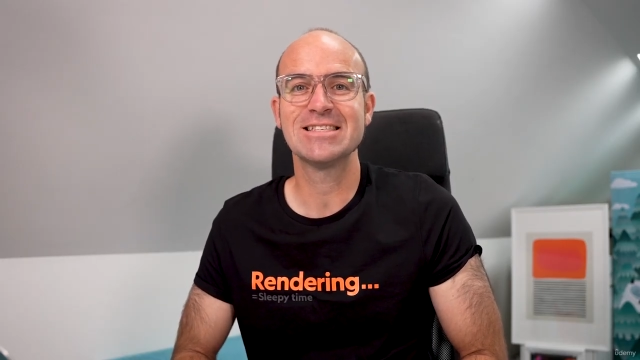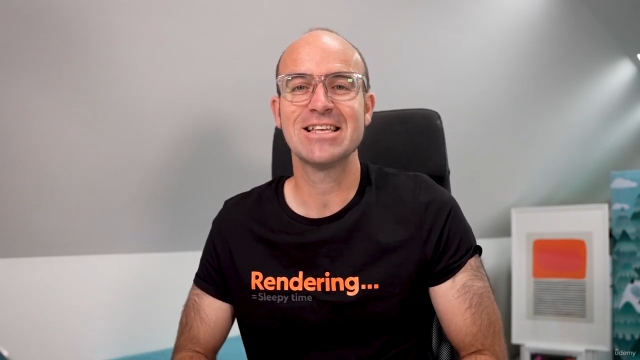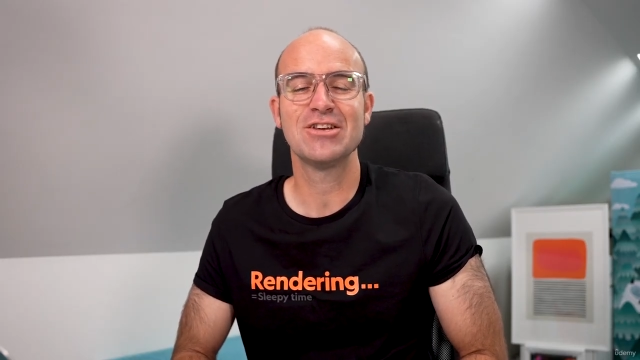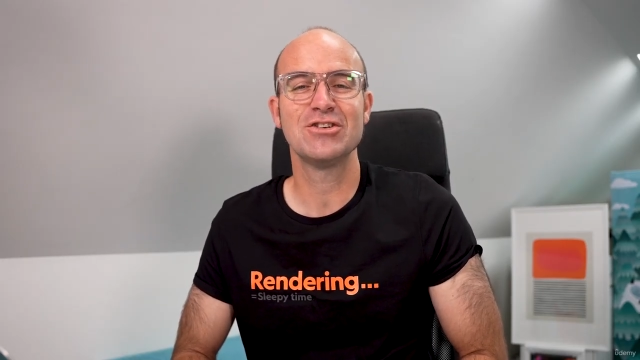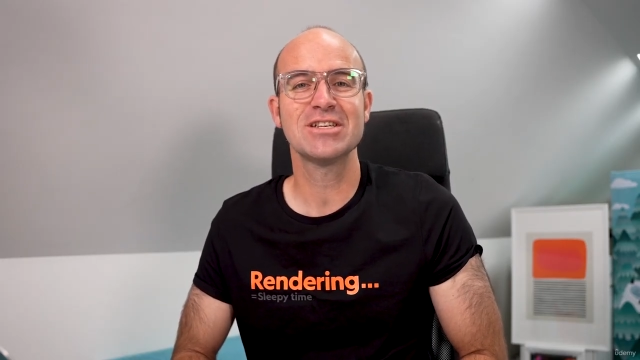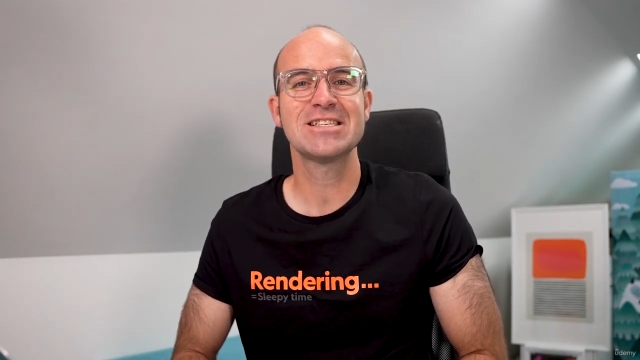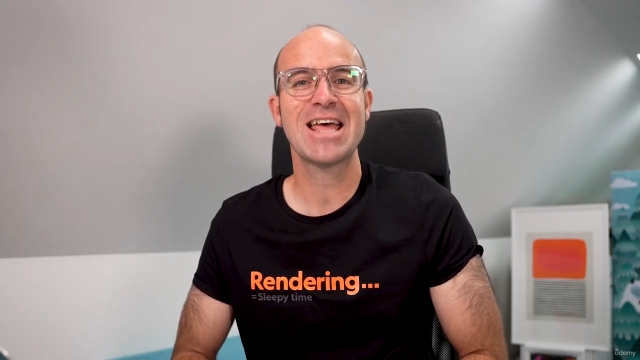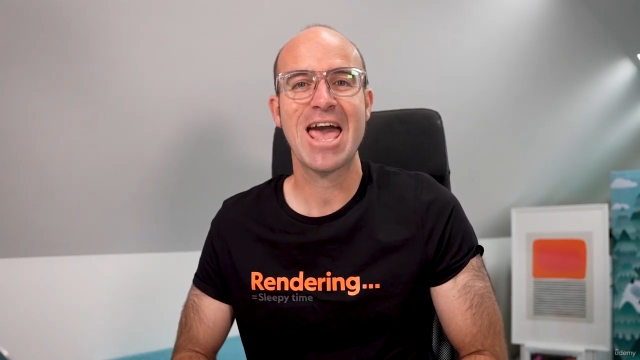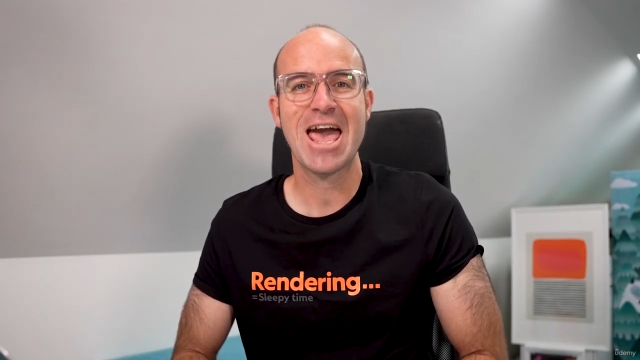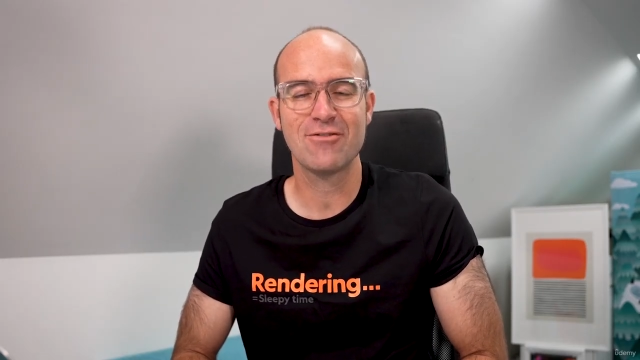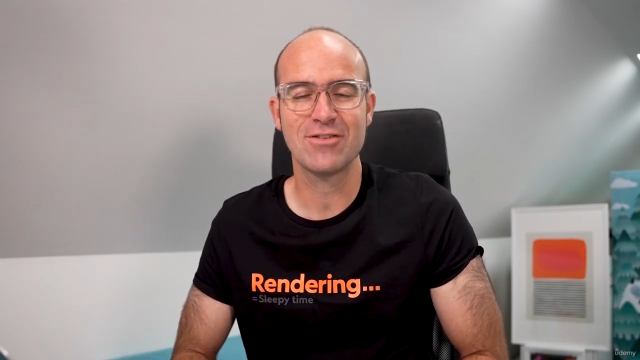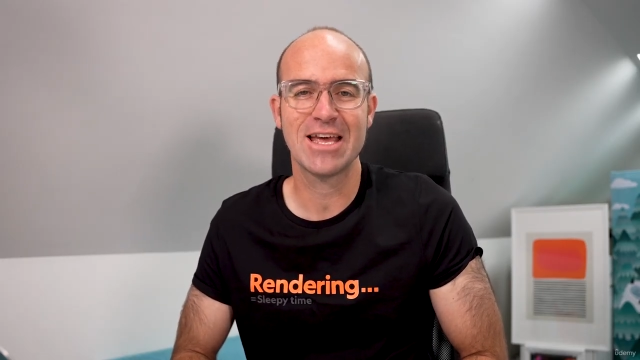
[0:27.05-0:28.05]
that you just
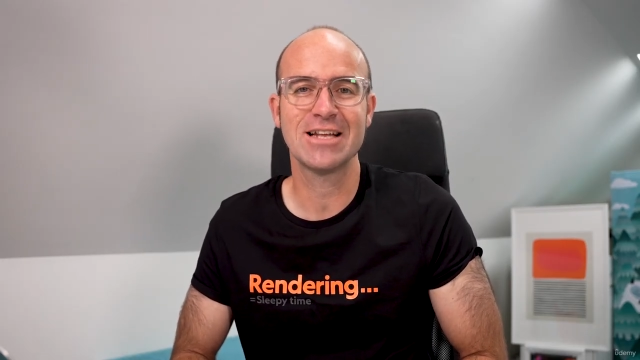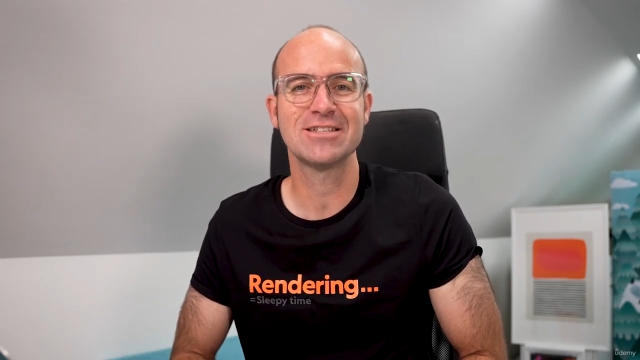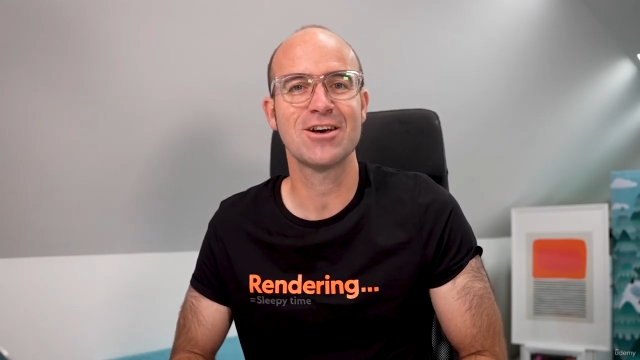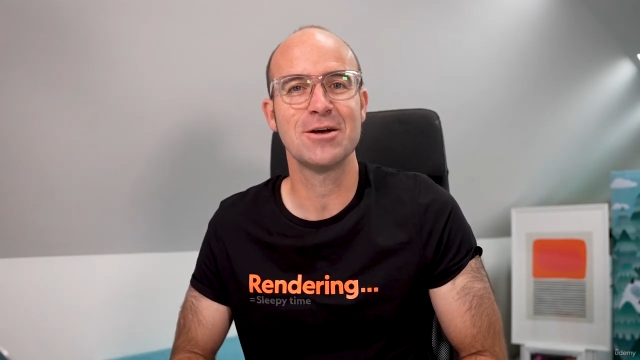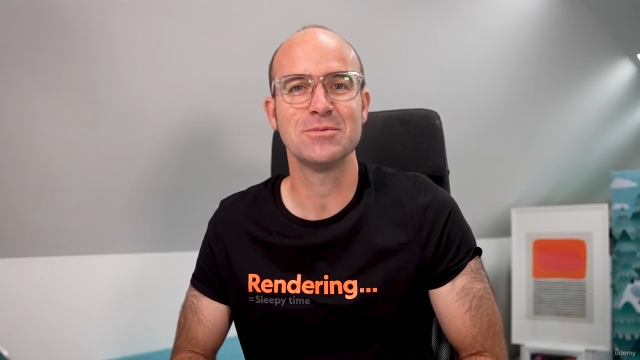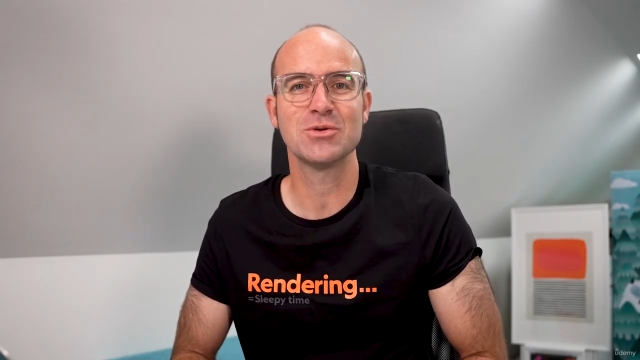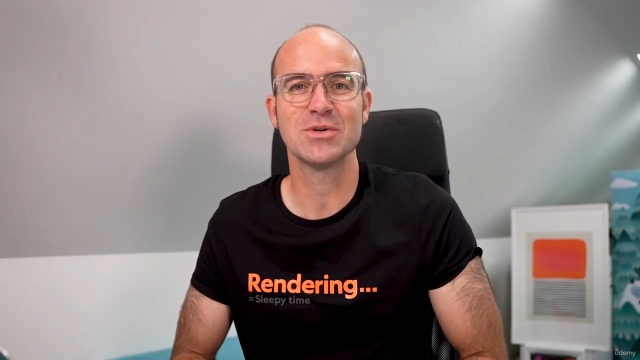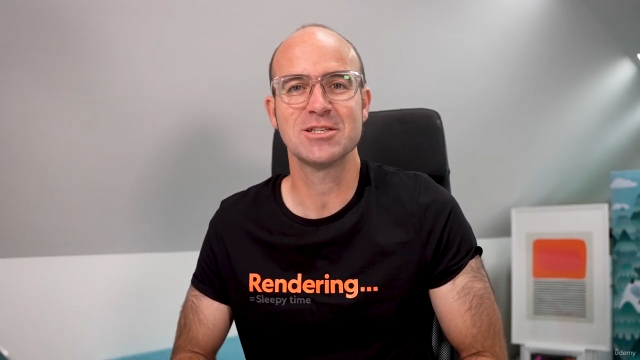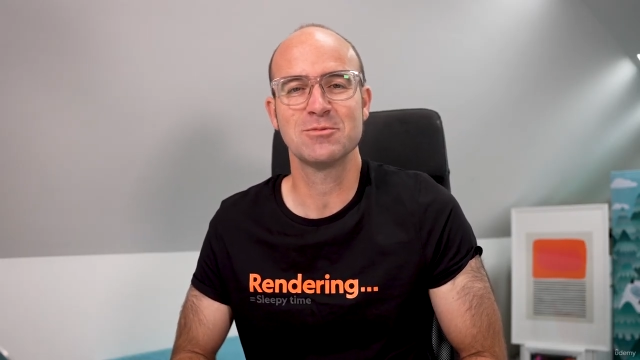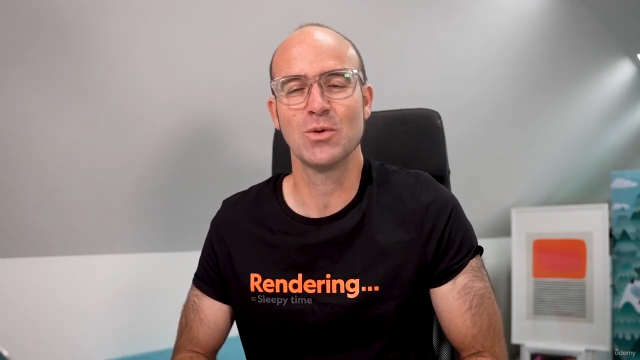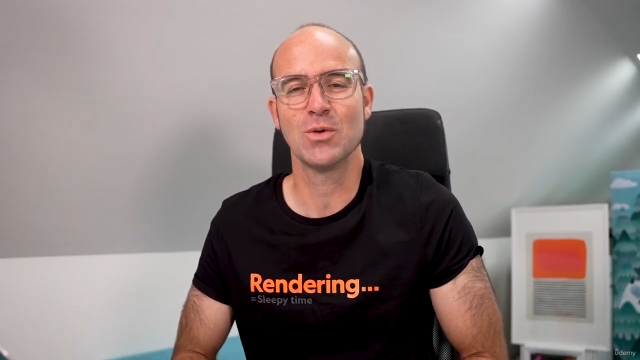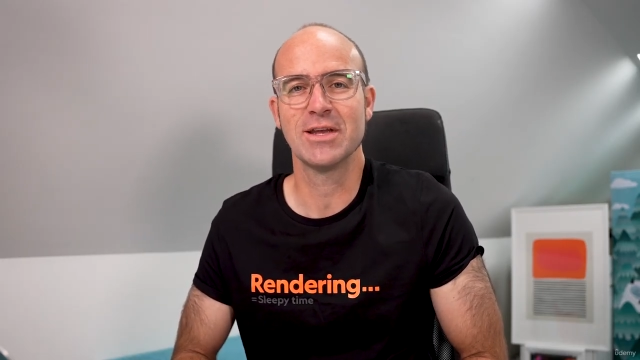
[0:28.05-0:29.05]
haven't had time to
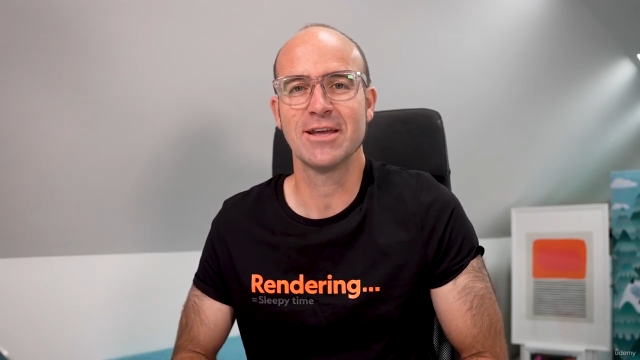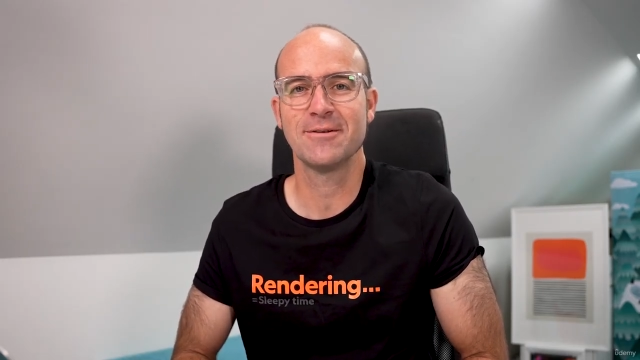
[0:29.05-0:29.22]
explore yet.